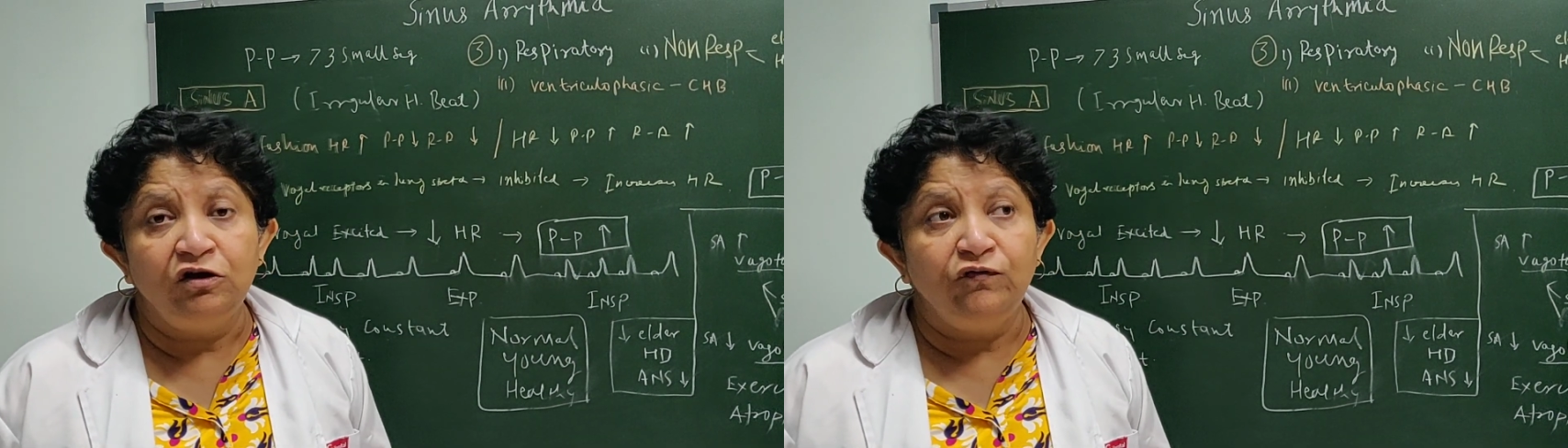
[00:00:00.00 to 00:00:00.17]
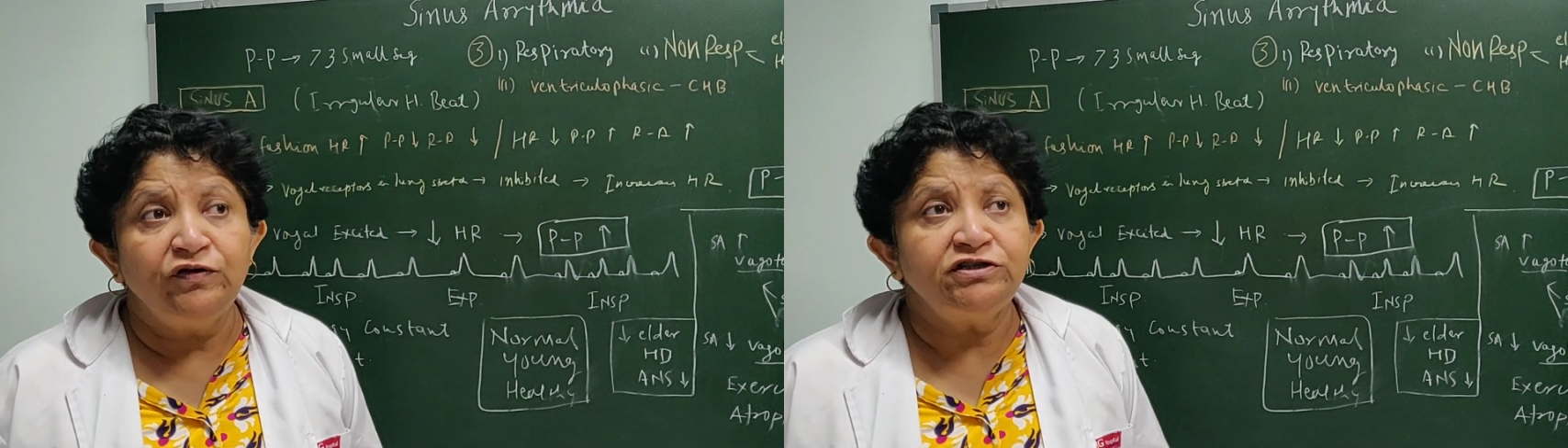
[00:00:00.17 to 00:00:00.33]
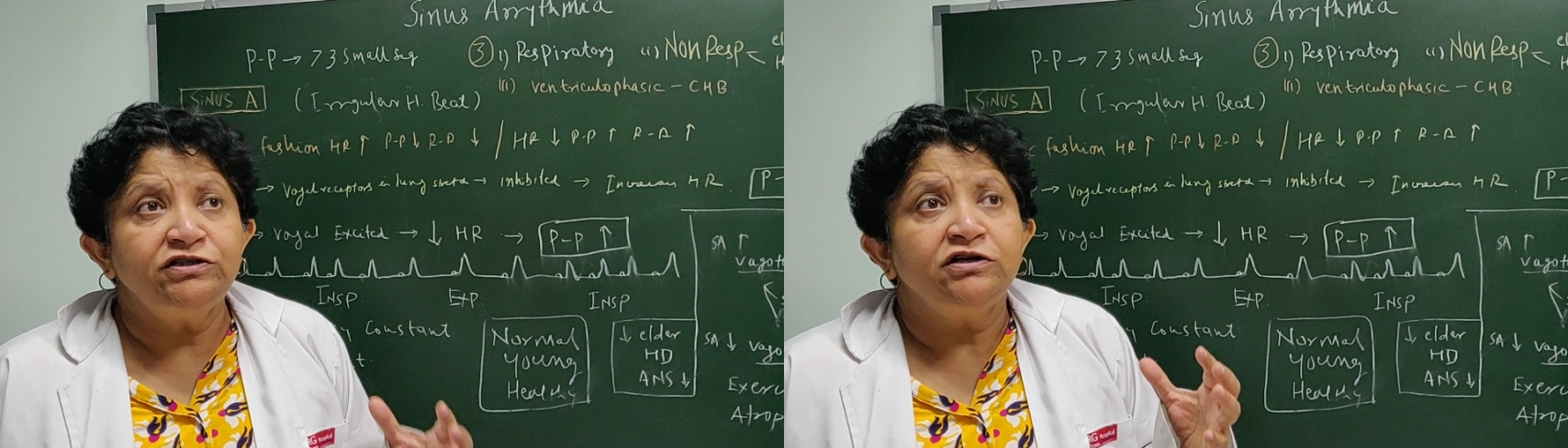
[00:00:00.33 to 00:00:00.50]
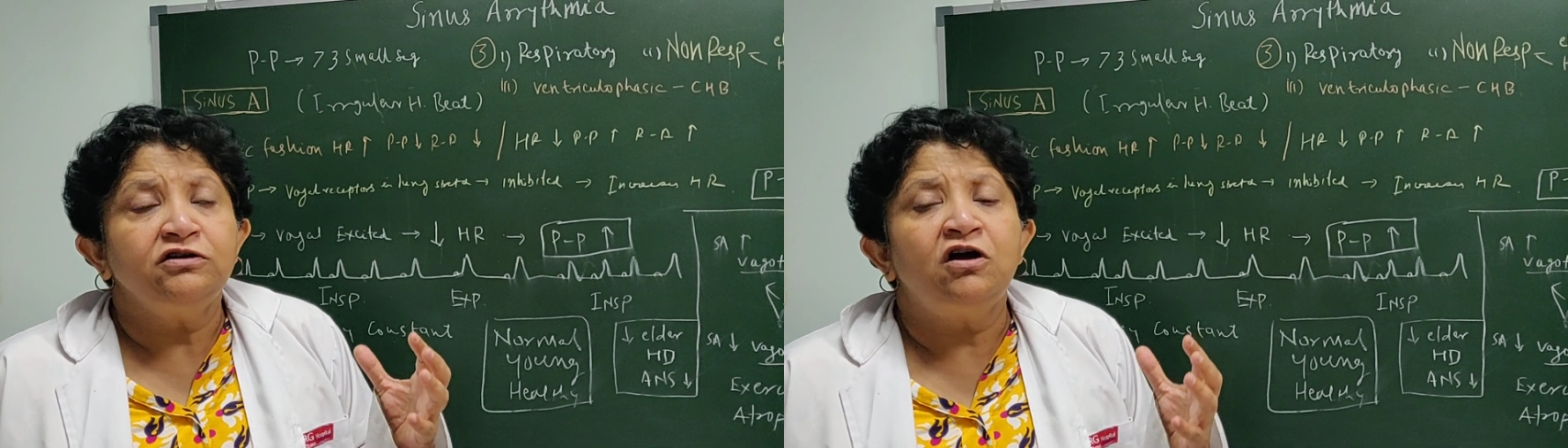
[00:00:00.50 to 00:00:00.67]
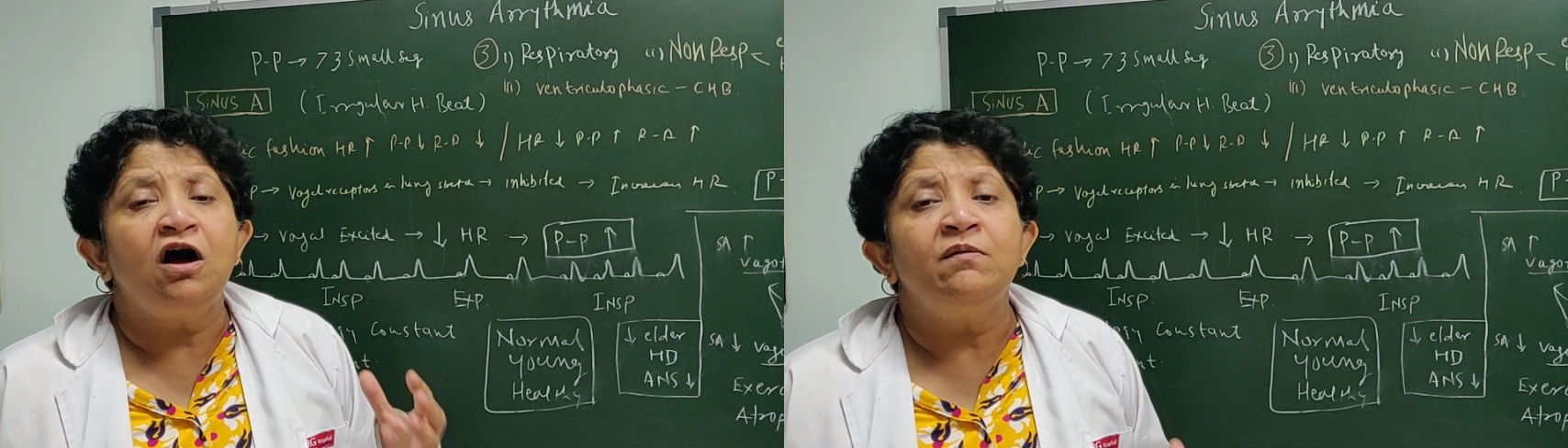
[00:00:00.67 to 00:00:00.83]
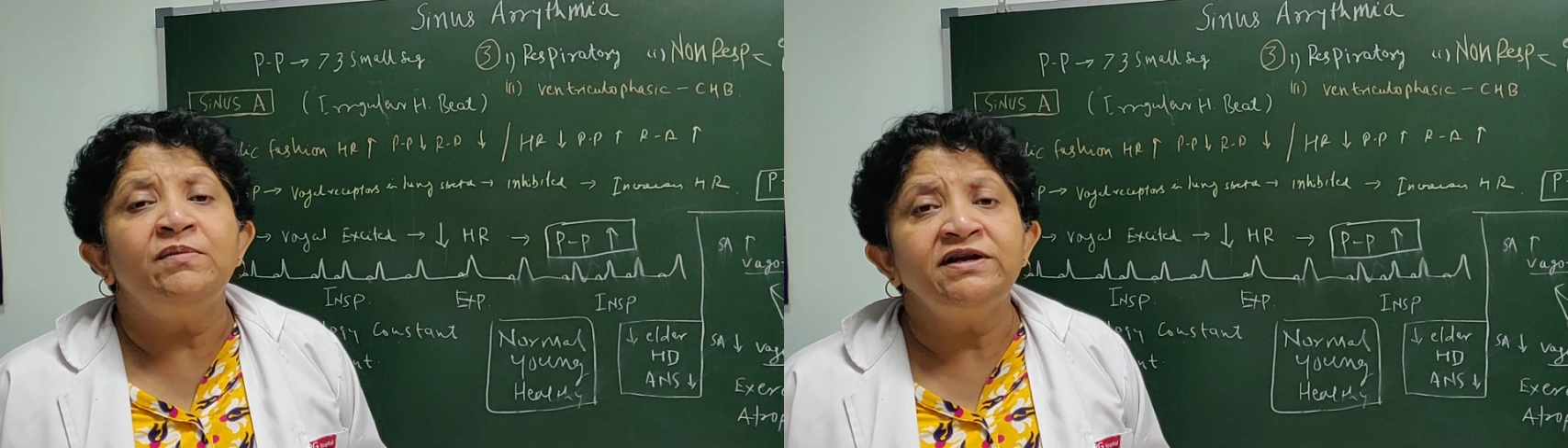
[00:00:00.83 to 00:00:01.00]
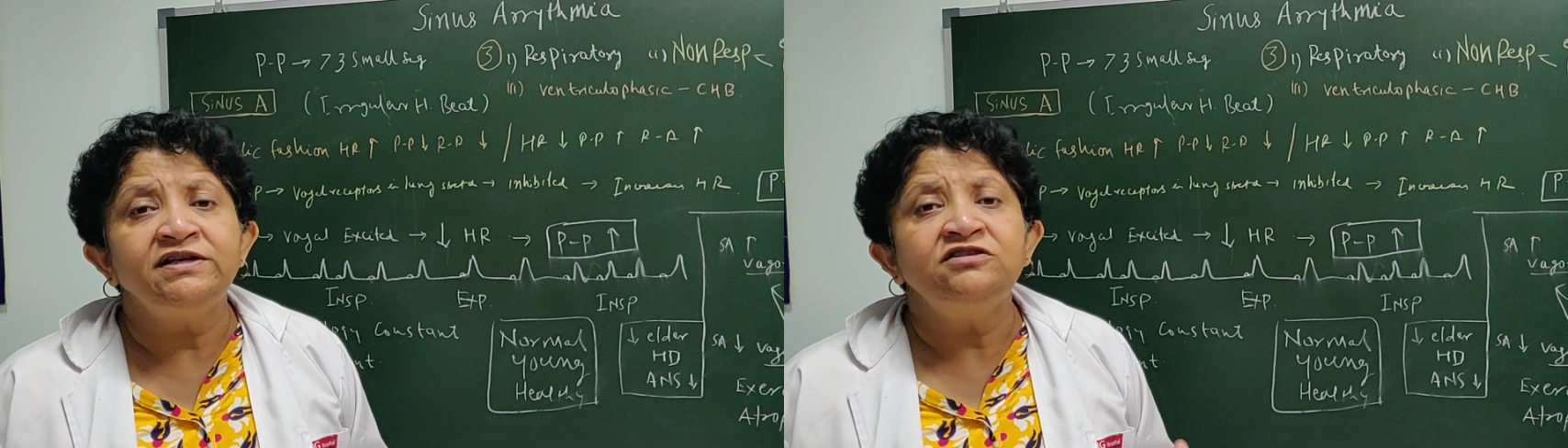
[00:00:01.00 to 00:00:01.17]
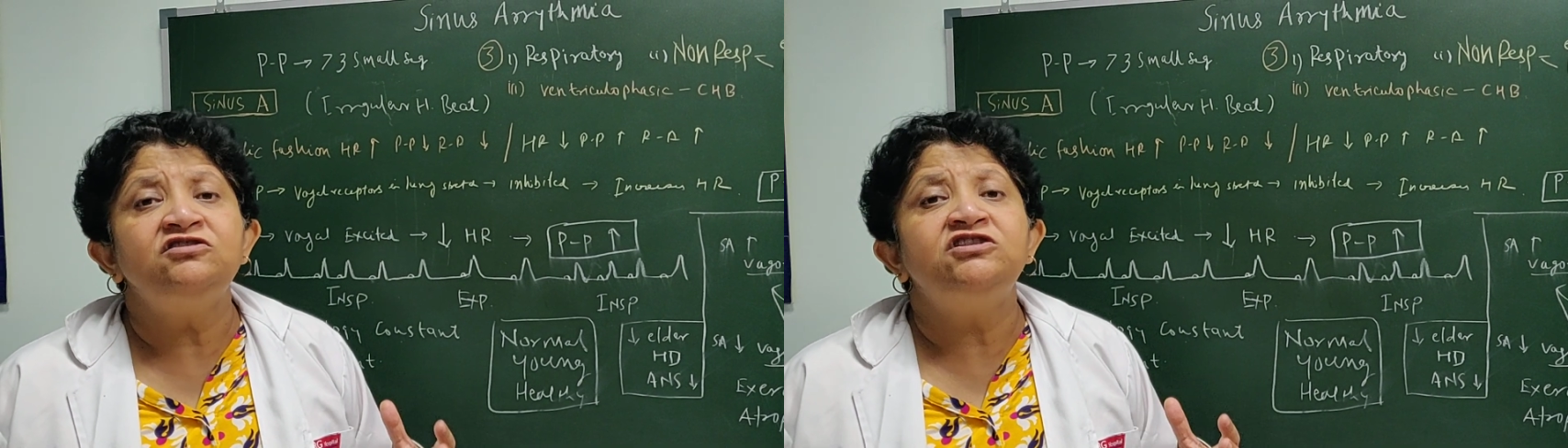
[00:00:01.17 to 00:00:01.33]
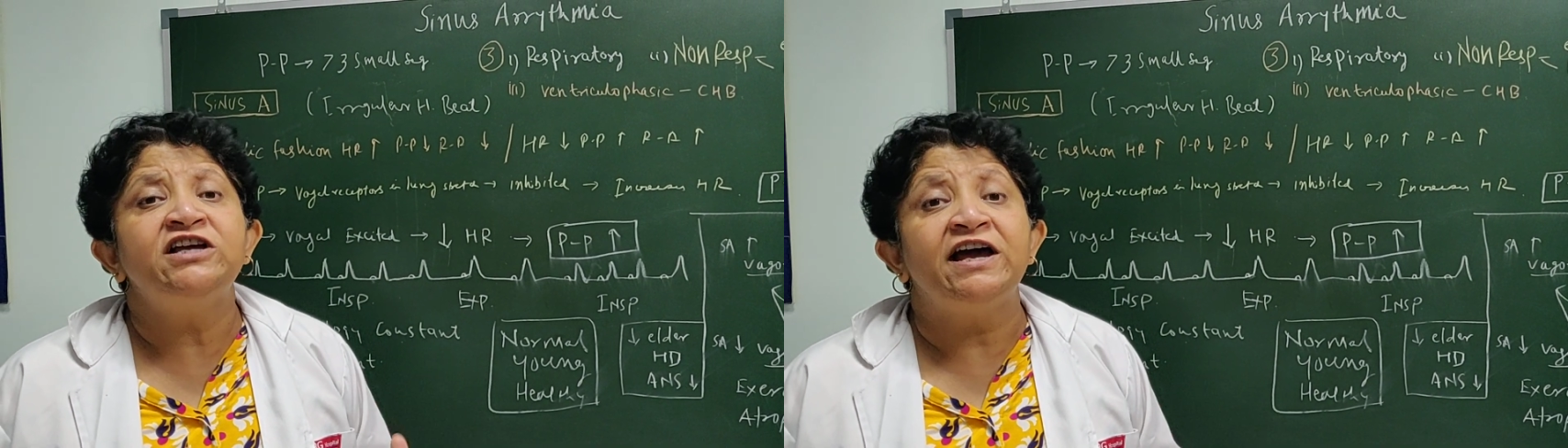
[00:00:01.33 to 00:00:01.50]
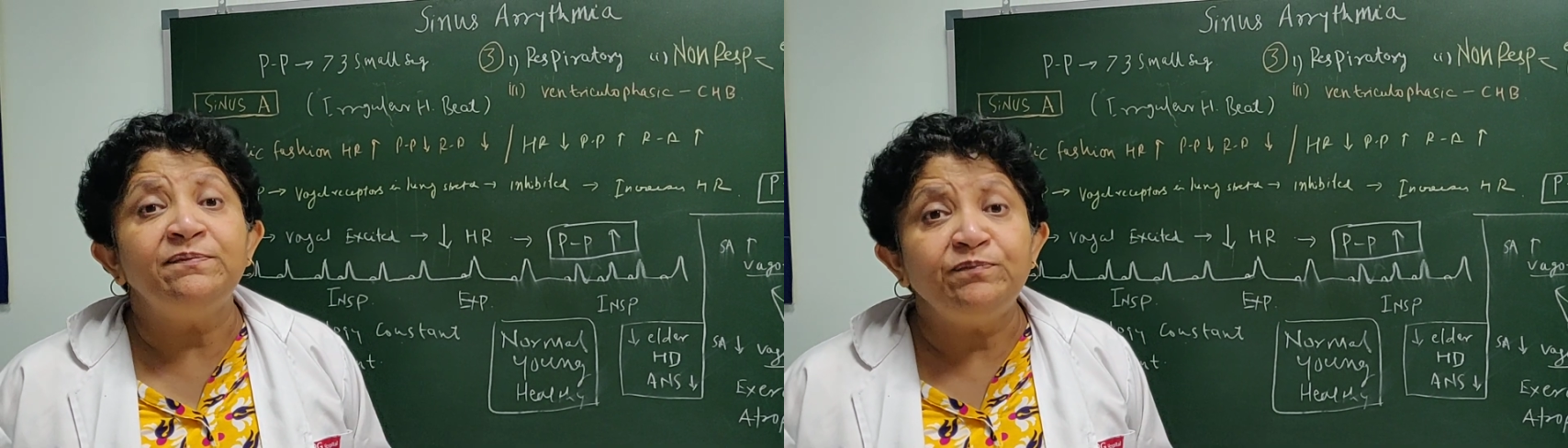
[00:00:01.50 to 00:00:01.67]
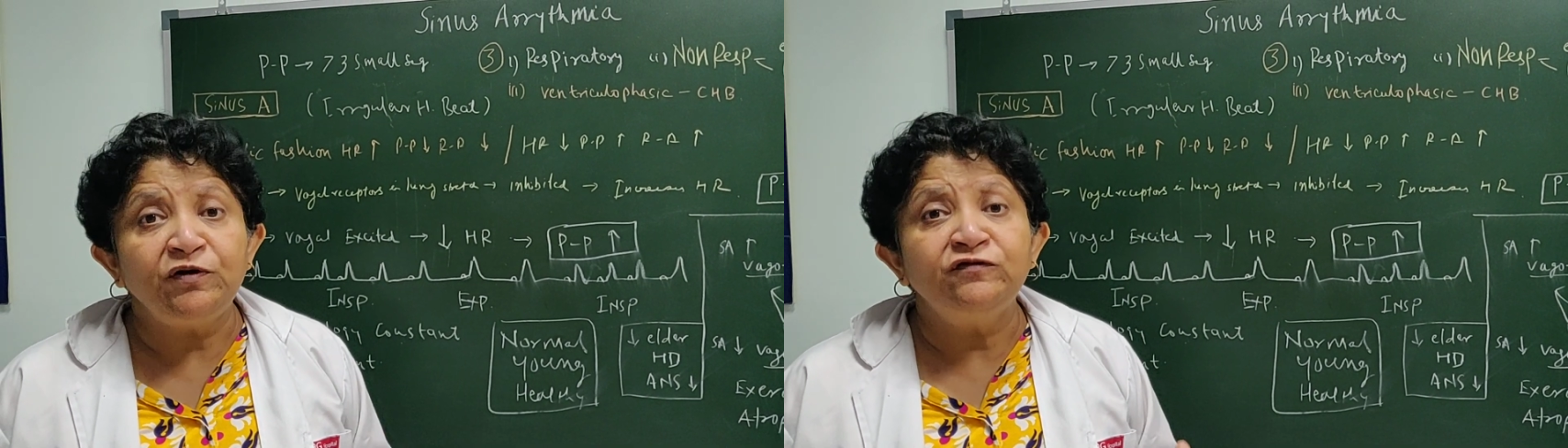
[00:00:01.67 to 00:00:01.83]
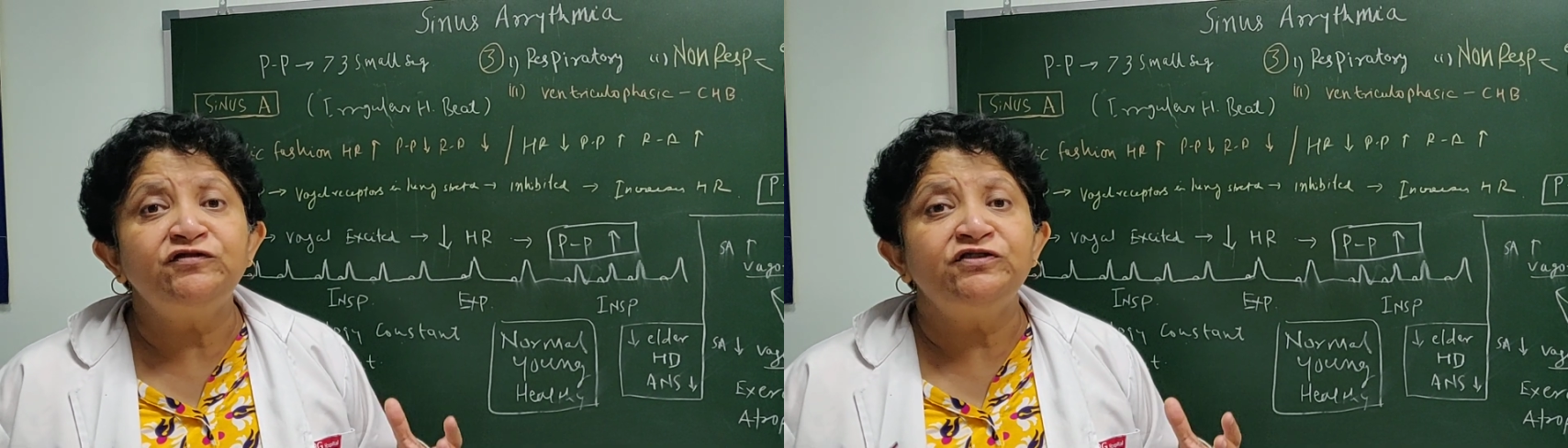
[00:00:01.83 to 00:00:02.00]
which is the commonest type
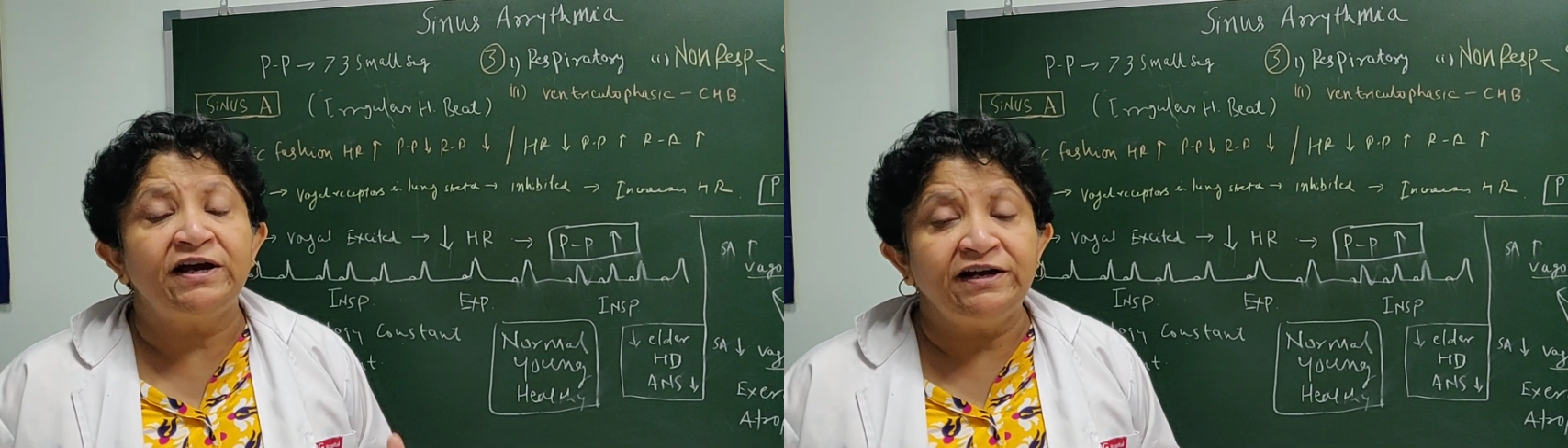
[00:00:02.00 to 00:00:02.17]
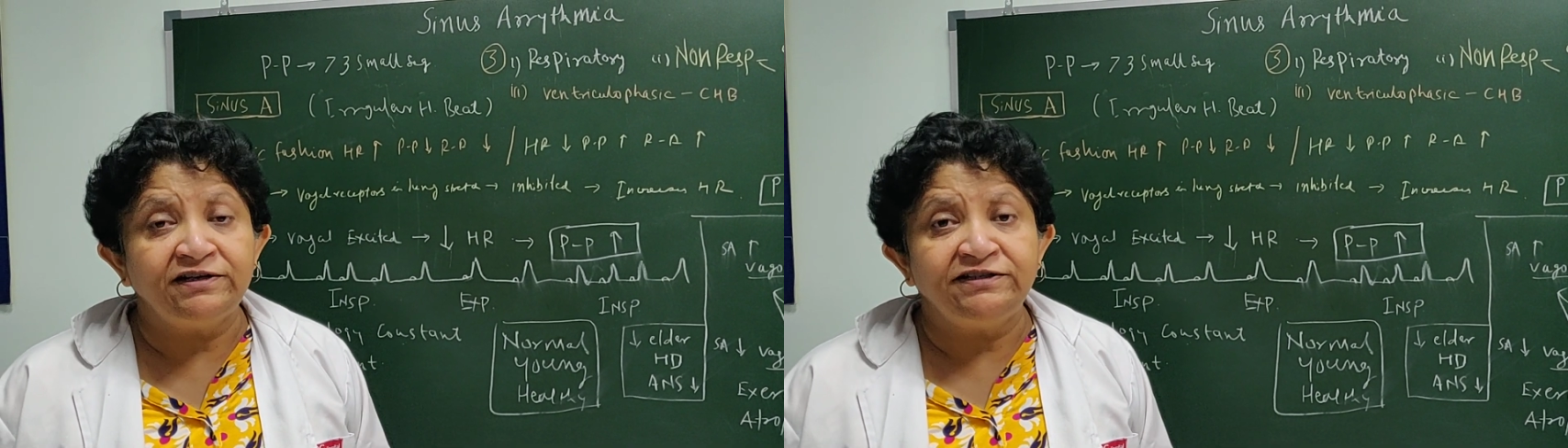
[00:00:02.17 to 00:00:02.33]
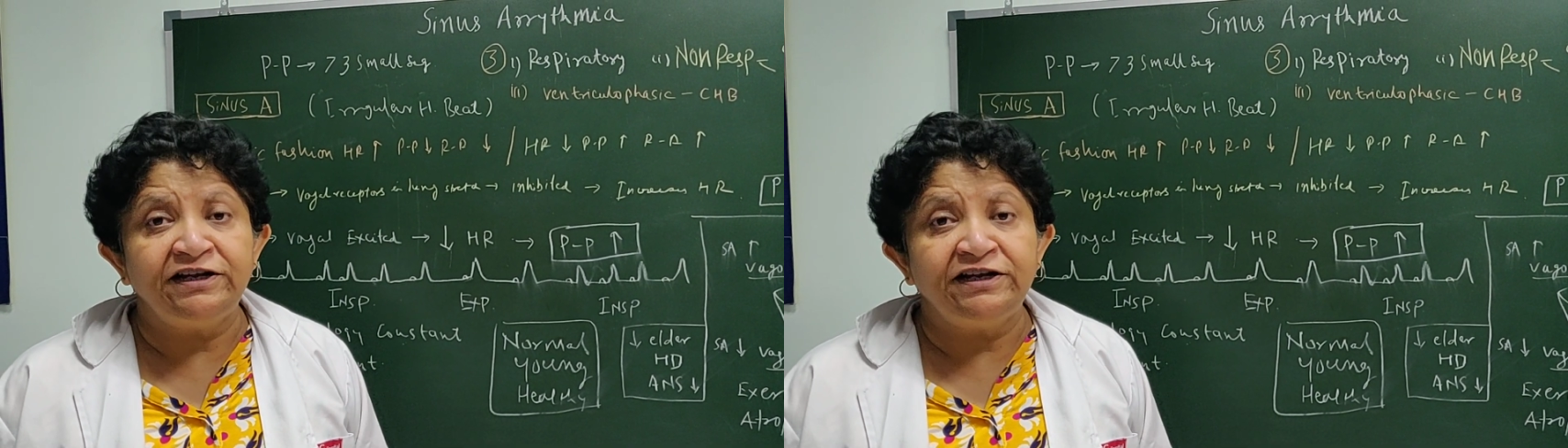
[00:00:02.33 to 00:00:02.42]
of sinus